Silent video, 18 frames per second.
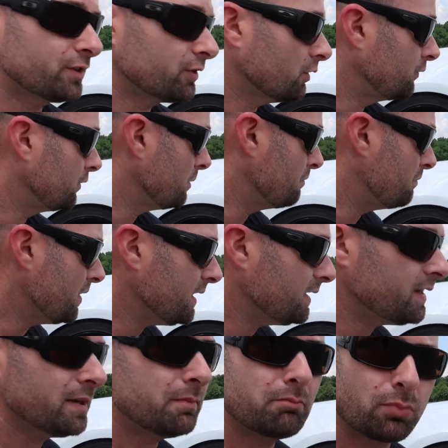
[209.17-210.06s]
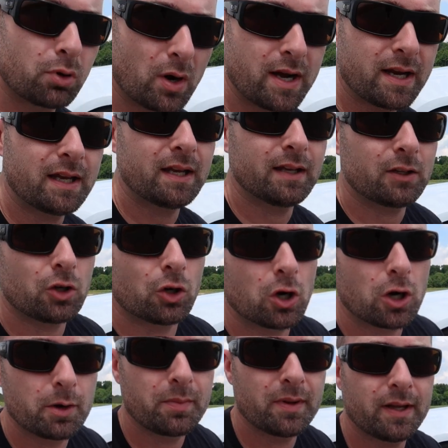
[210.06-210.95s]
So if you bend it, break it,
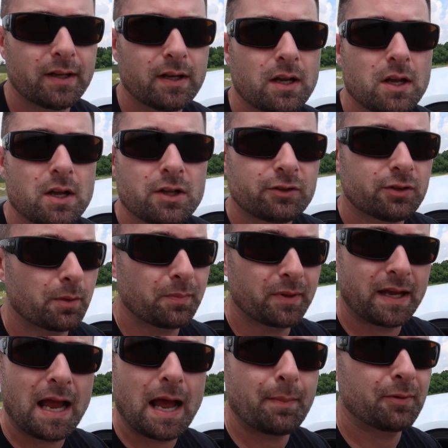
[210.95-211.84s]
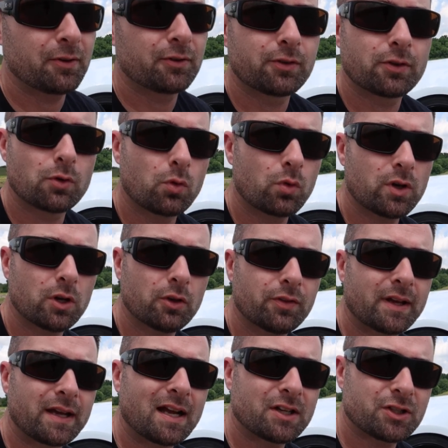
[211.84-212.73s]
curb it, something happens to the wheel,
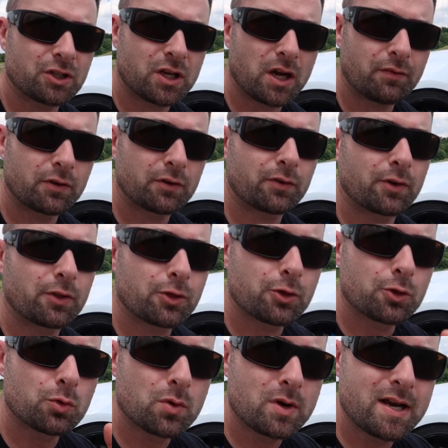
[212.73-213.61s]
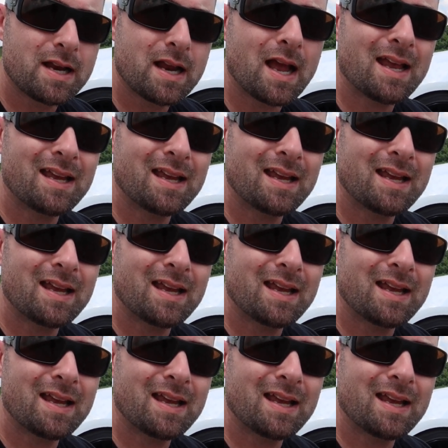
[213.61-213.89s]
they got you covered for 3